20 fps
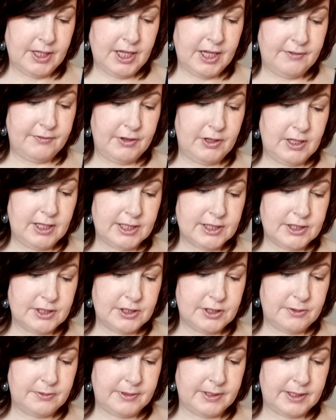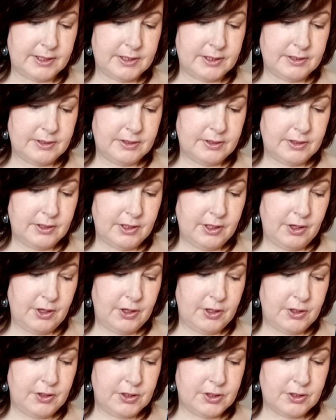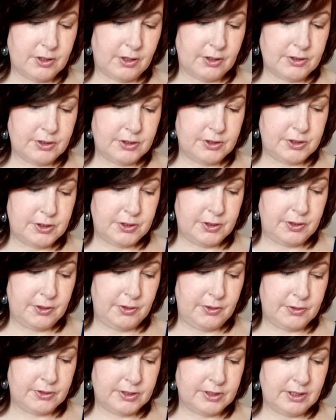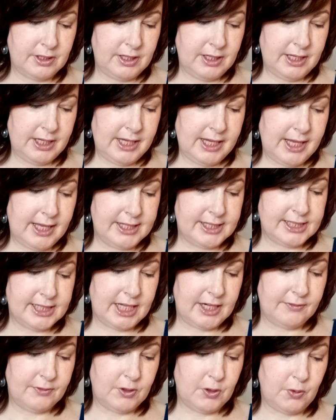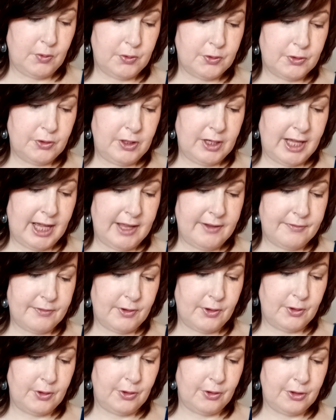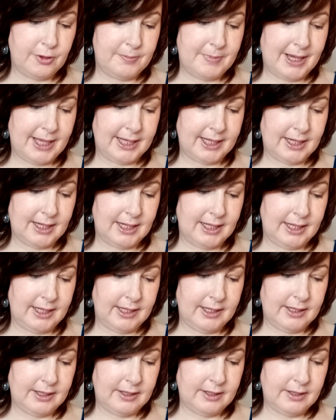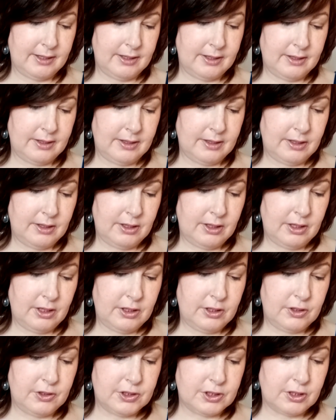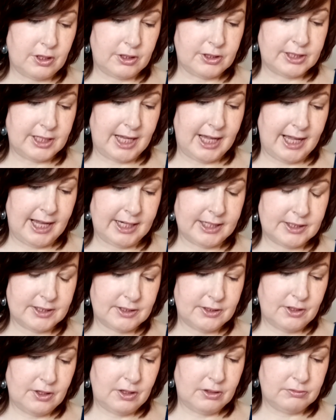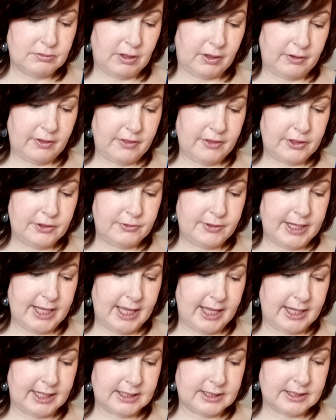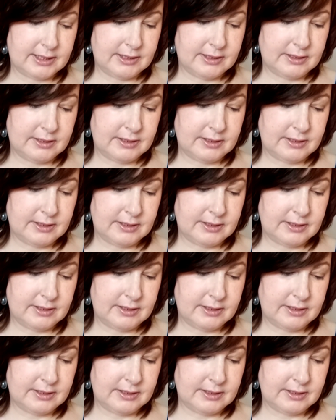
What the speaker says: If you listen to it, you start to choose instead of go through life on automatically. You start to act rather than react.